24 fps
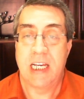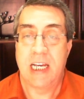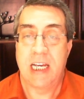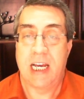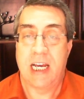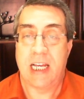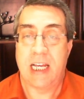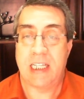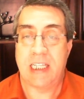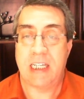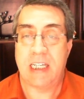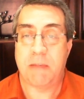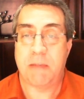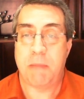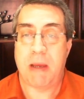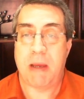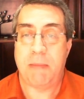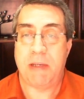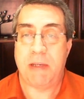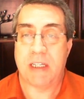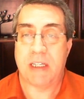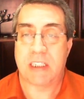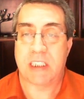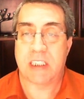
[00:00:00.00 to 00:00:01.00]
I think
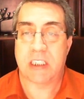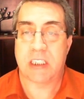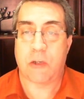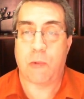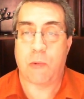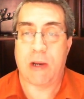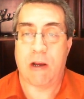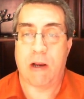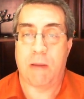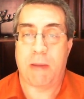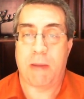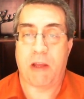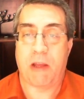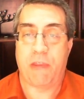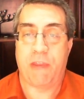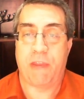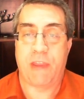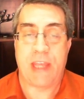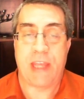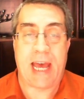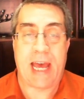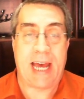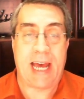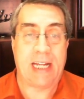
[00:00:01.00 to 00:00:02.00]
maybe a square
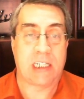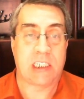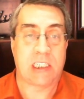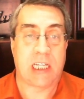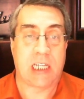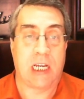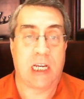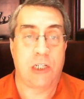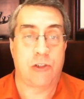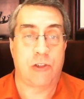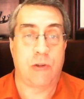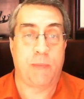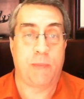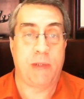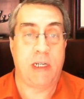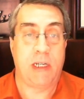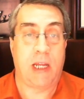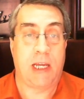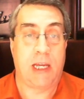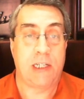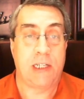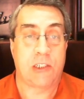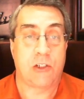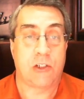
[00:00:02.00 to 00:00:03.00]
about that size would be
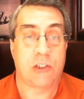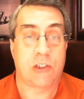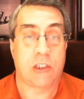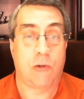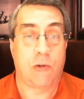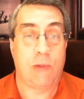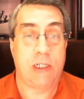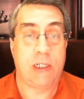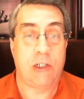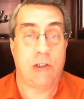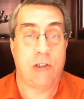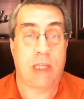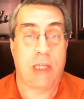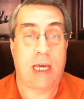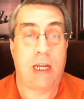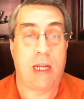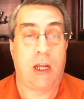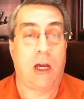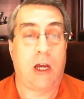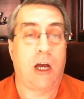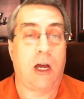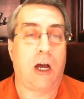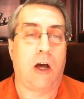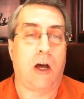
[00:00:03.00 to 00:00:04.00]
nicer. So we do
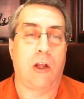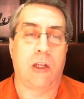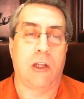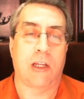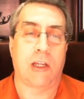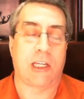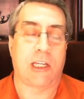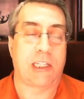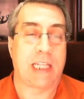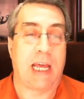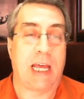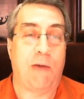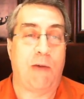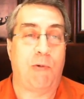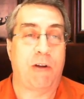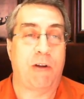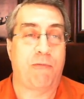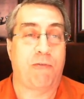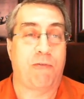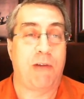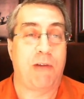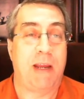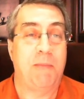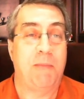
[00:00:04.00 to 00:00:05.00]
that. Oh, look at that. What
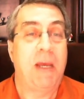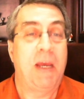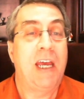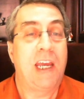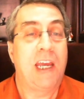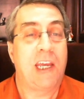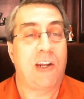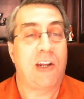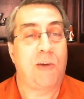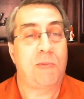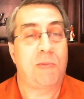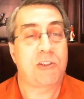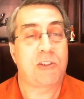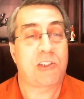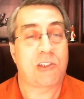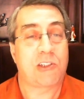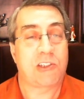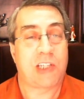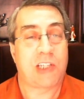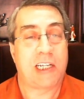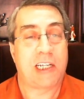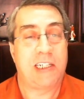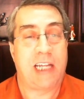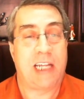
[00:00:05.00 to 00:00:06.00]
a frame. It almost
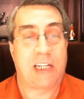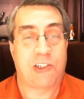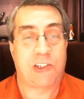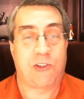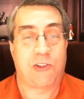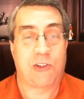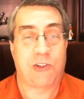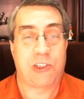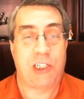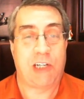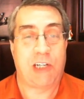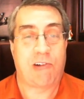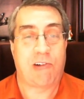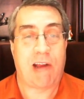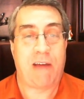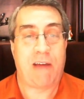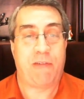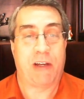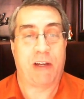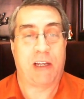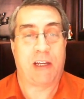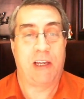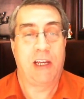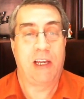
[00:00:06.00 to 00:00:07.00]
looks like National
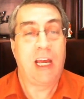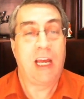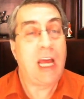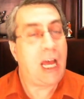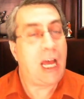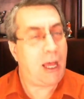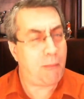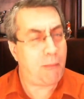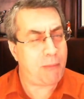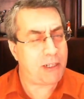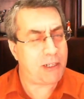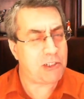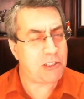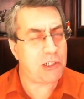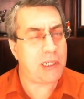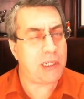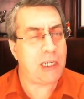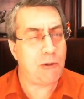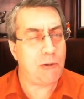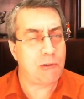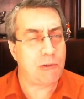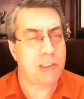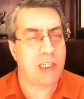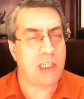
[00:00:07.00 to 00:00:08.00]
Geographic. I'll bet you
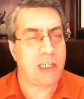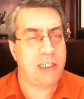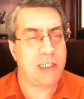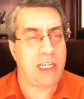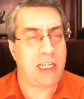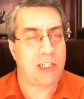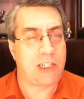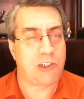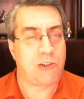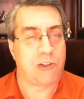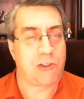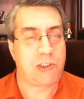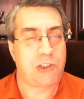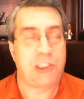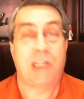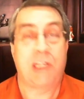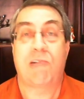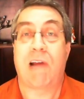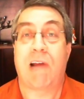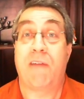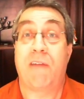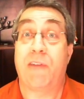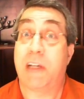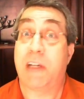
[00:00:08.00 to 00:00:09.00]
he was on National
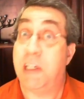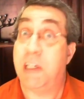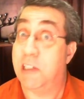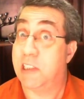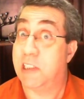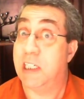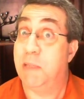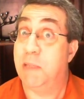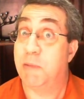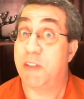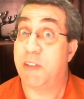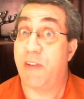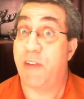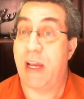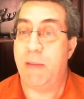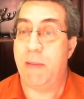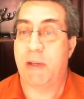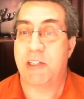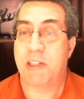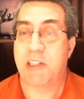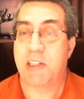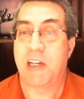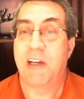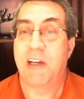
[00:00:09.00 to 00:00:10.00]
Geographic. He seems
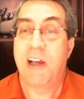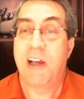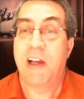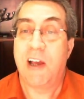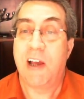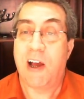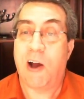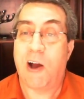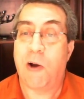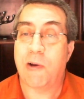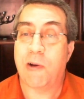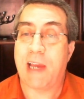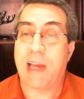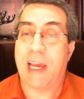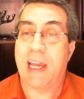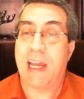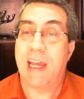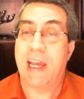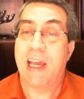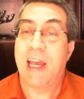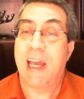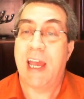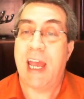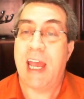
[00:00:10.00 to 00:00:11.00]
famous.
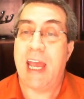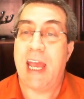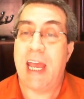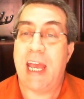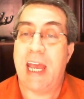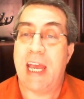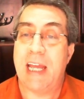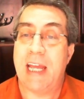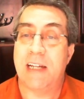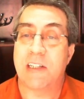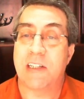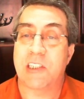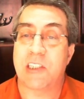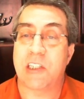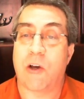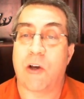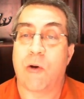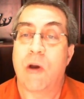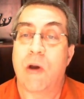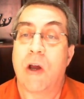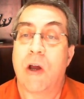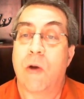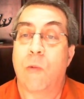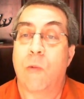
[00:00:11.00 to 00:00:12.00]
Okay. And
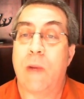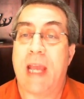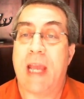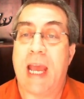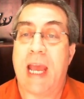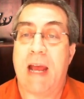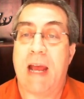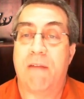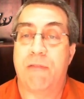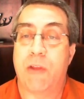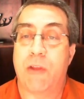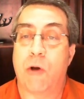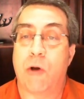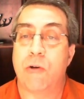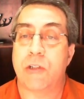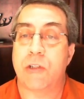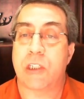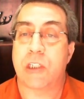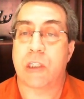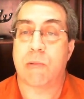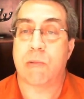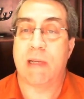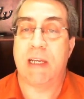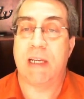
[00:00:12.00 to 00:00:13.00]
so we have
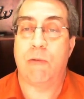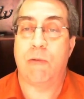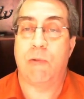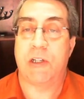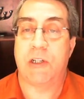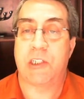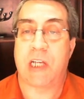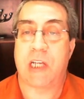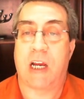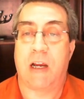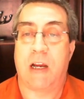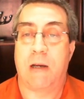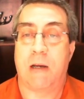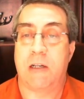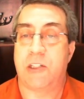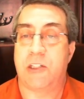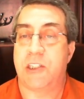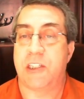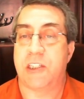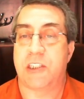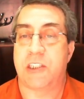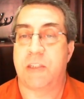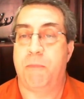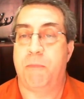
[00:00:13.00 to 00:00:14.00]
those three, which are
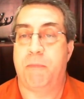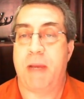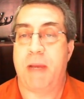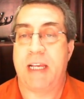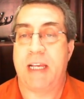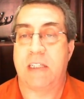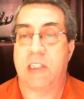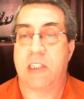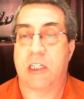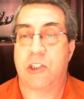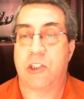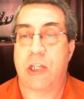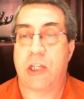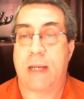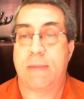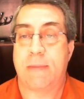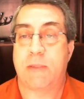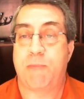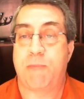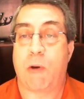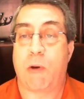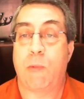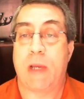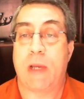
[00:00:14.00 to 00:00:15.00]
just basic
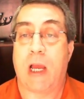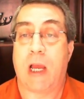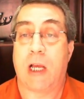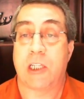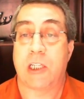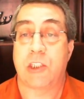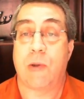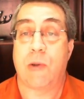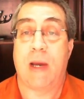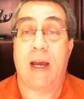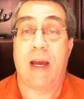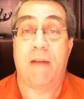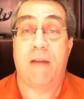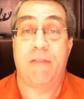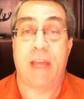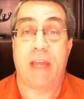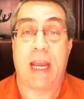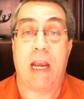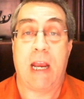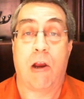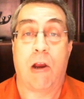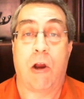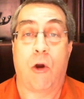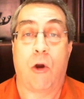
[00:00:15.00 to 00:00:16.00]
shapes, but we also have
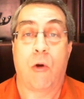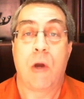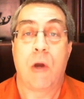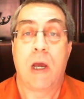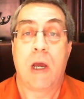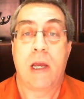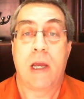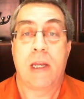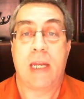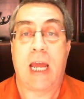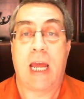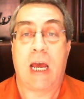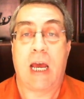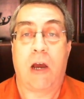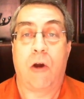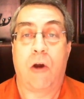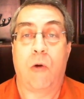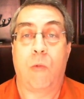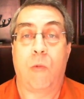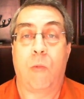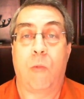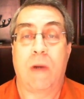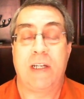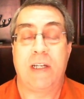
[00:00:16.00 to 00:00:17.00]
the arrow.
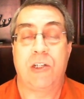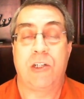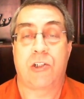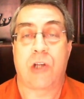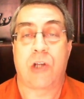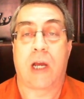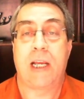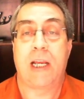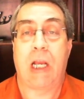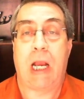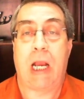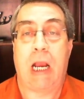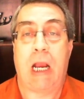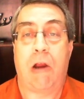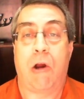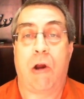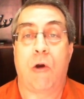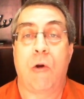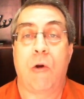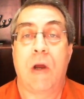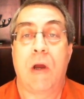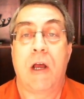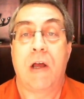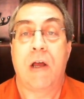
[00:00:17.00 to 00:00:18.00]
Now, when you draw your
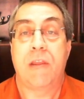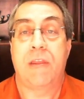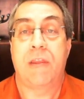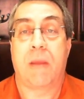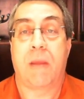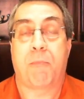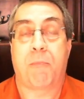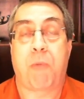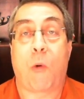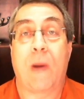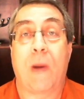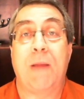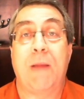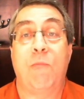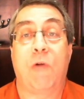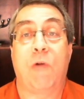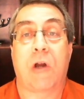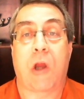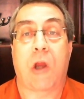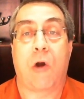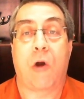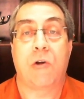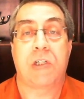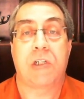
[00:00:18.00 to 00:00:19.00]
arrow, the point
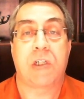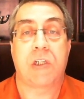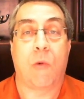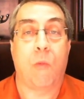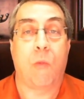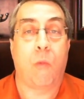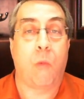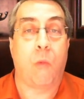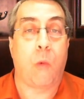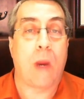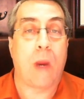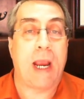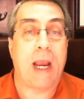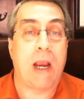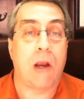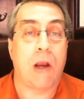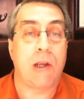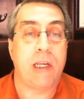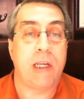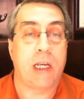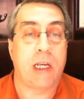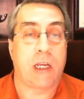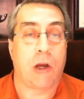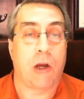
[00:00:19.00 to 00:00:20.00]
will go to
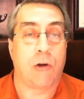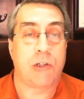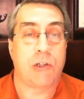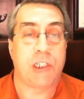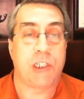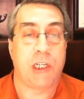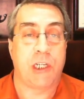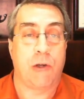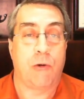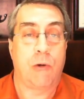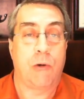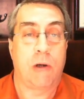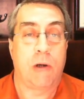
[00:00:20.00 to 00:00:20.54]
where you go to.